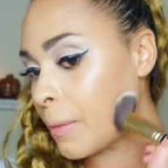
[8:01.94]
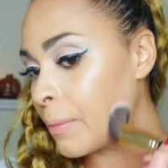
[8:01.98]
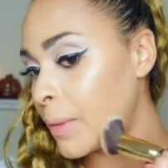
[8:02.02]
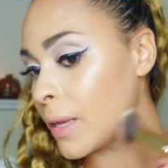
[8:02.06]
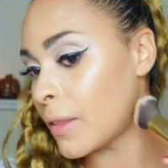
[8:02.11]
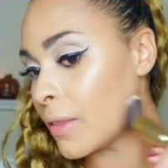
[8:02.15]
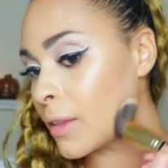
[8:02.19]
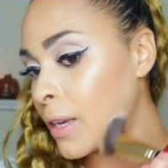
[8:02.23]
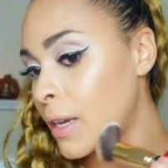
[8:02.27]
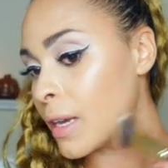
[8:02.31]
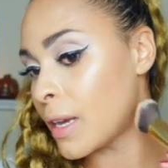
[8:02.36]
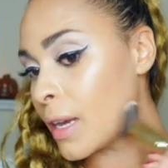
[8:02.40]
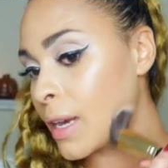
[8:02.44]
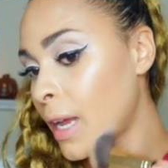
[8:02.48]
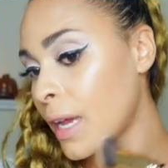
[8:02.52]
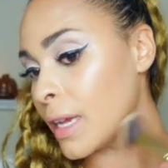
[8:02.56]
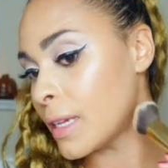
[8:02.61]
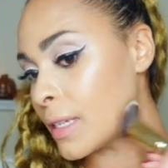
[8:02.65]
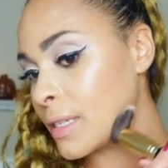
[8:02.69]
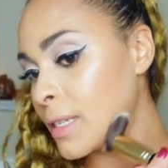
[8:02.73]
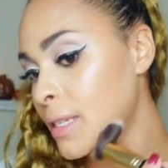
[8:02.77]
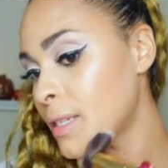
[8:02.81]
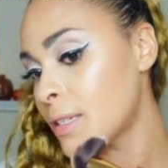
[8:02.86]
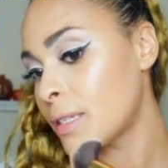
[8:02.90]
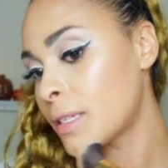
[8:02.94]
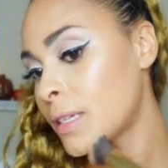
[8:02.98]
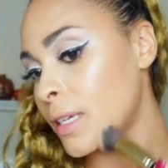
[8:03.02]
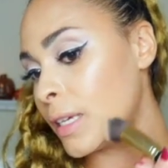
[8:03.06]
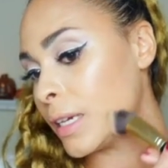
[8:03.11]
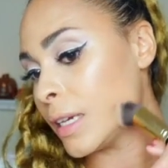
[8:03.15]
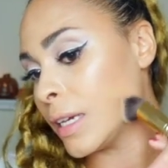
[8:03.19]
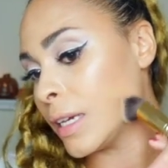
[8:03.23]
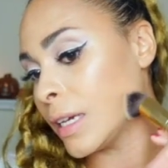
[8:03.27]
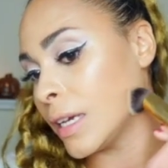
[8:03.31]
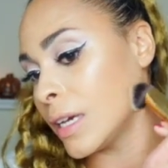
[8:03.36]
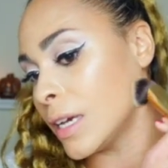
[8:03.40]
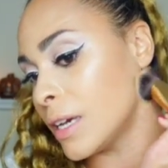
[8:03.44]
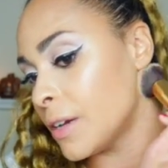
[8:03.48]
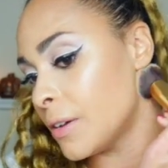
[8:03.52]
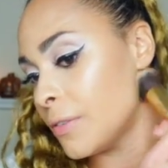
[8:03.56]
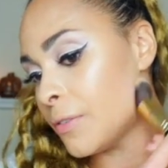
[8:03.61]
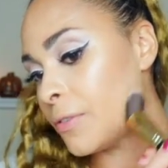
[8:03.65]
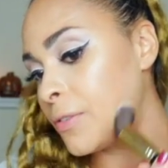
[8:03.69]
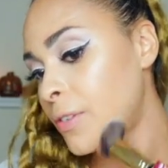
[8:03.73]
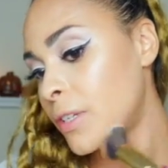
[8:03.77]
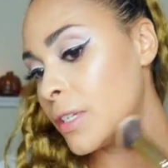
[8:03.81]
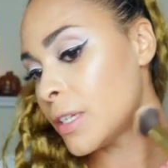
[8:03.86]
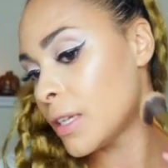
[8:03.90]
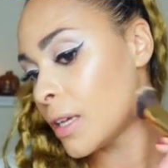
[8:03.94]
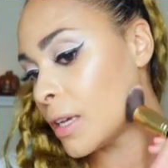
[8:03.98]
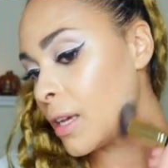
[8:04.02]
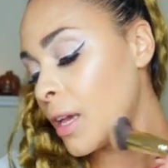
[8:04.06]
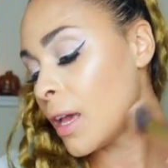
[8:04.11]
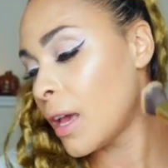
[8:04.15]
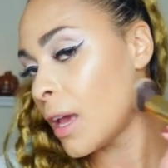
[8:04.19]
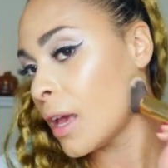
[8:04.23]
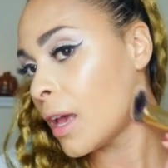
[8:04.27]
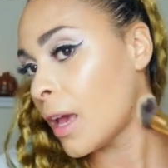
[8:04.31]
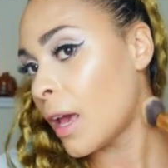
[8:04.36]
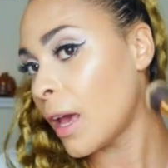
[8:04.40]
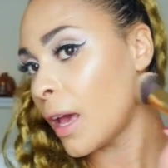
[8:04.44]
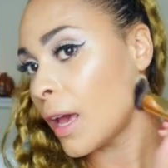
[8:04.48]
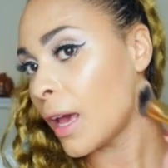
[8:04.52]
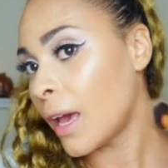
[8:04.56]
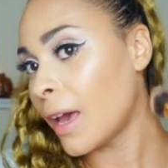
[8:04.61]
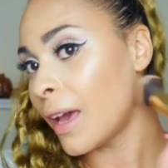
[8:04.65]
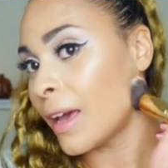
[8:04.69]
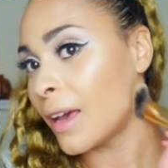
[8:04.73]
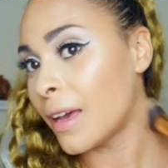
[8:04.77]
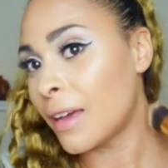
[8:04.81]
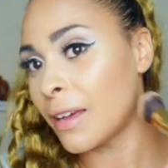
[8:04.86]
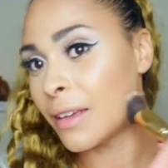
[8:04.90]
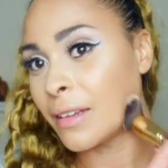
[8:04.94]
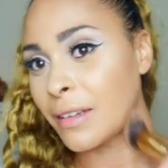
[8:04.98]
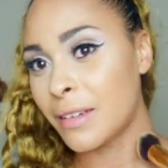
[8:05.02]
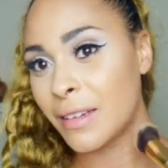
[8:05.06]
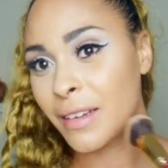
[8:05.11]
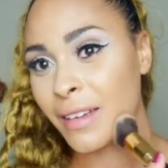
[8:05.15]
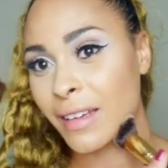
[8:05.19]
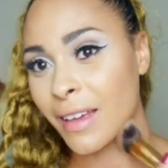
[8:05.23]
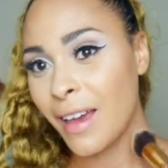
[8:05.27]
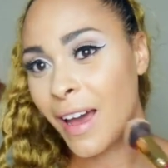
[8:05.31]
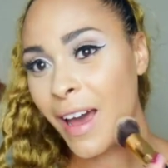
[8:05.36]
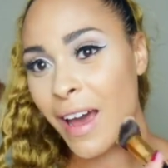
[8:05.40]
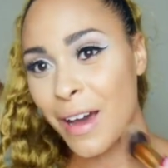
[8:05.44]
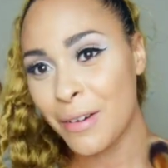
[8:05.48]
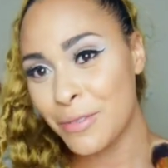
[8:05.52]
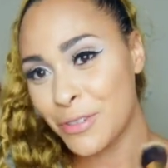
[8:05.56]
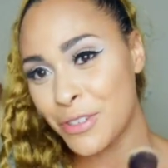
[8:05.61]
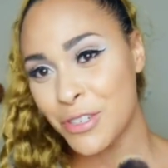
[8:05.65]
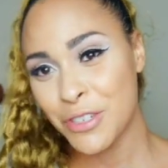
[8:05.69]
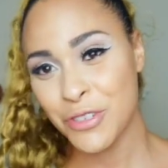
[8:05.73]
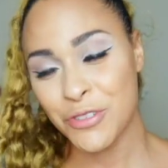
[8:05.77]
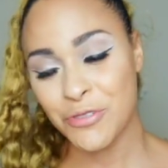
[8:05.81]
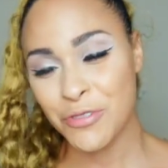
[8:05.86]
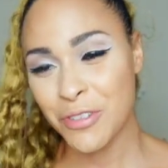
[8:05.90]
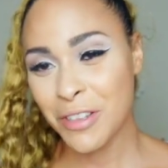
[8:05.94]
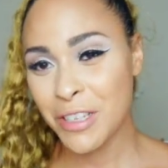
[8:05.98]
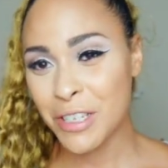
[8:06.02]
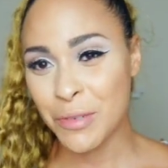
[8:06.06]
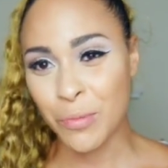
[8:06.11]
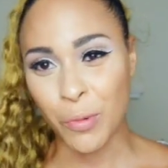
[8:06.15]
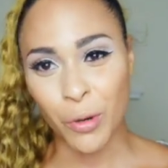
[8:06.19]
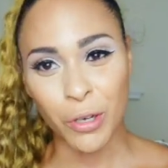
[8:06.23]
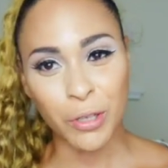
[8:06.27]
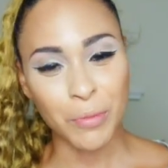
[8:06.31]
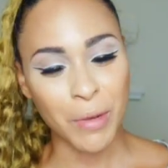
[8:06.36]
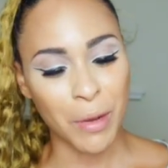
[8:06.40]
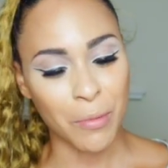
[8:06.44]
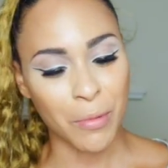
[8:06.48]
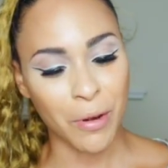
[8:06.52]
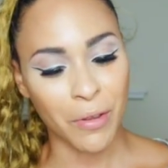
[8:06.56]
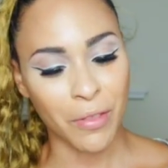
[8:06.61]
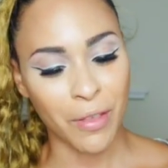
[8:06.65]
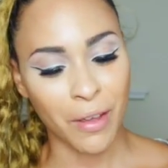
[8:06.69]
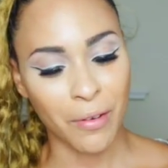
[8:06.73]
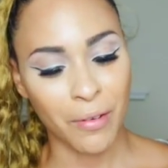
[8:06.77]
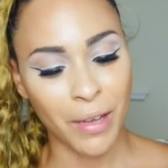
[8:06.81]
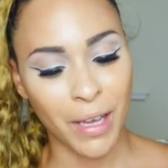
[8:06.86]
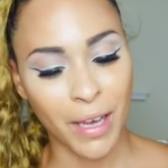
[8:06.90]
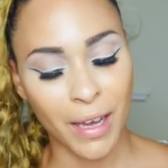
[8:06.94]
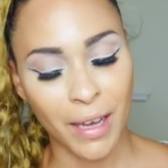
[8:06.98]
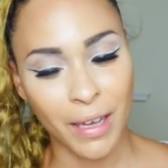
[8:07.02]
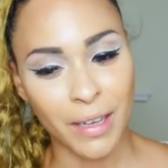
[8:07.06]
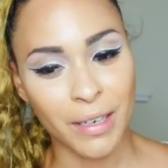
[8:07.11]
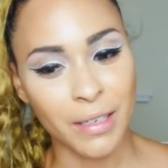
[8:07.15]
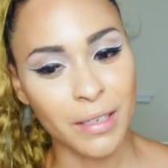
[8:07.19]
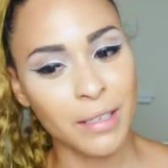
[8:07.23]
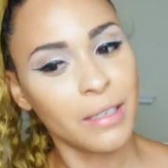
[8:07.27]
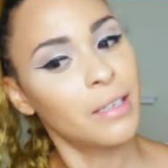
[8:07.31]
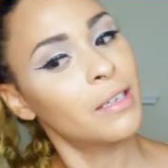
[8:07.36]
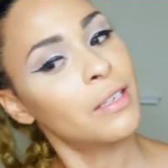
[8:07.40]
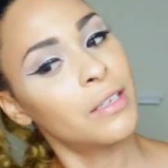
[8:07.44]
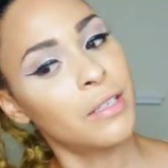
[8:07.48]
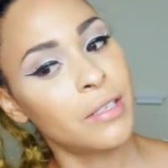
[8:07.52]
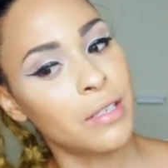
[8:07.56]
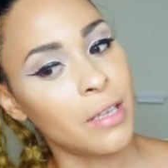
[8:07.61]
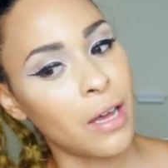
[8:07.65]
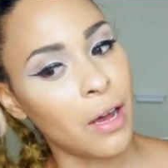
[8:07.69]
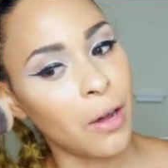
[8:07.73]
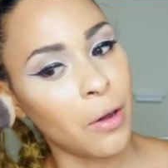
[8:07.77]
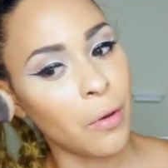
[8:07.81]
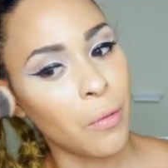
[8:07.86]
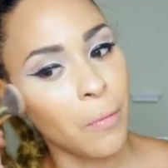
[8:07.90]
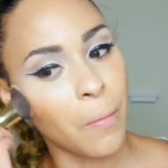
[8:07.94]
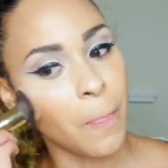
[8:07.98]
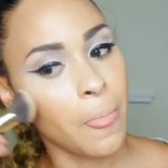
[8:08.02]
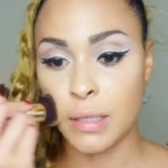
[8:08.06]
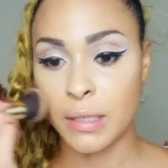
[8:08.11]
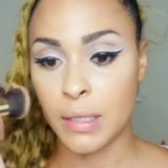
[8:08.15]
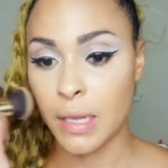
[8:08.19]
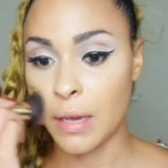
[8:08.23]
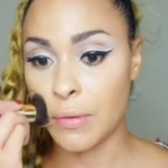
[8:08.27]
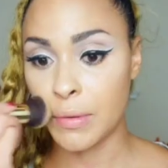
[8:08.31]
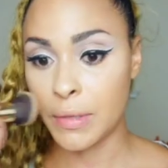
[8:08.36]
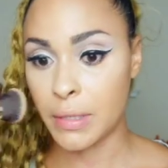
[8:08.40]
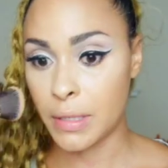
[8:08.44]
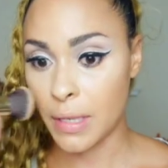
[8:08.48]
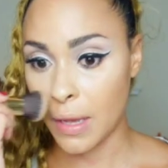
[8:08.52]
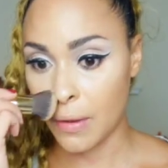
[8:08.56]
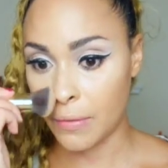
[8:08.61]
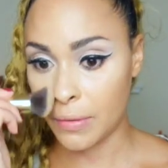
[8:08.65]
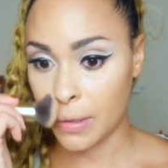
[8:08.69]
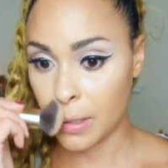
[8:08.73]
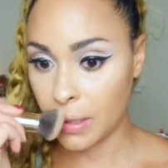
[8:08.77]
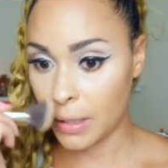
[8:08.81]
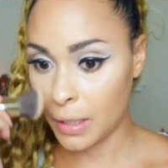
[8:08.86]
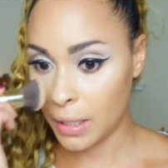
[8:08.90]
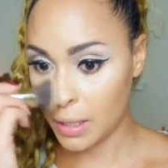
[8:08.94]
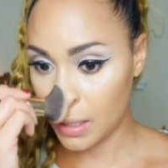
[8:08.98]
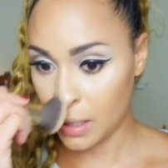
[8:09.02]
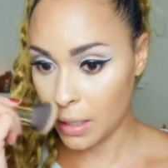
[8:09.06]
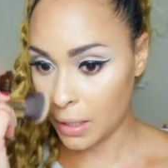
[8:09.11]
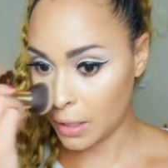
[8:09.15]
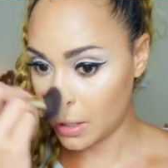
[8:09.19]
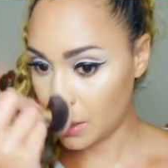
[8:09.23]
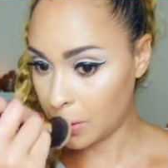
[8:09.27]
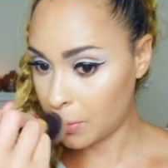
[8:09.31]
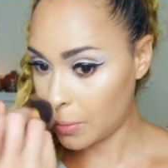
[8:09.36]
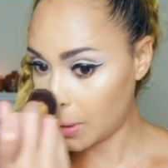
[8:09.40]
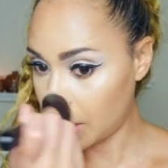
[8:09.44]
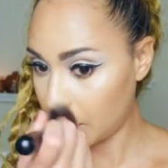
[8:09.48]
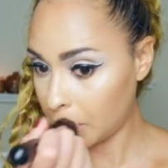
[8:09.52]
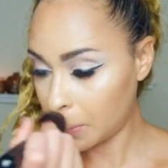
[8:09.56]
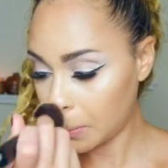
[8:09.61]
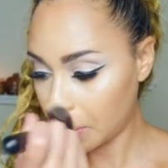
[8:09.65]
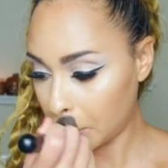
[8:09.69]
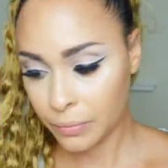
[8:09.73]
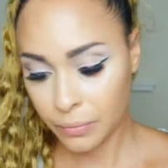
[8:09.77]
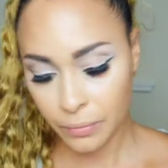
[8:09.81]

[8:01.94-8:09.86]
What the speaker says: me the nicest gift, and yeah, I was just really spoiled my birthday weekend, so it was definitely a good one.